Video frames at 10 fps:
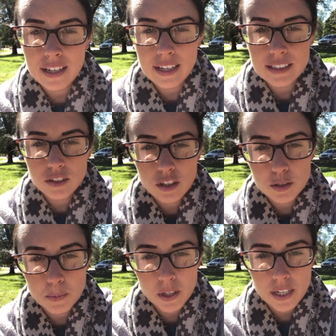And so
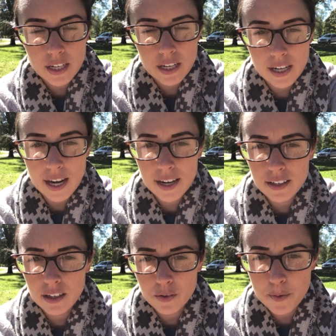this morning he got
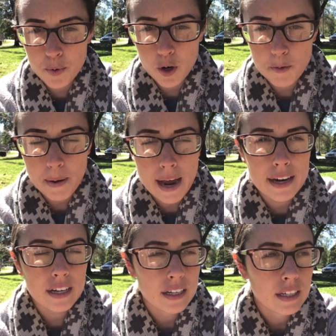a report
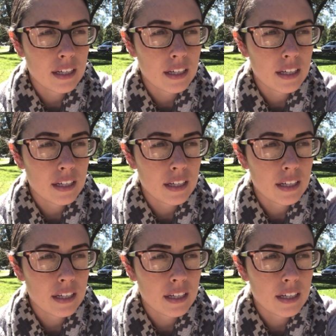back,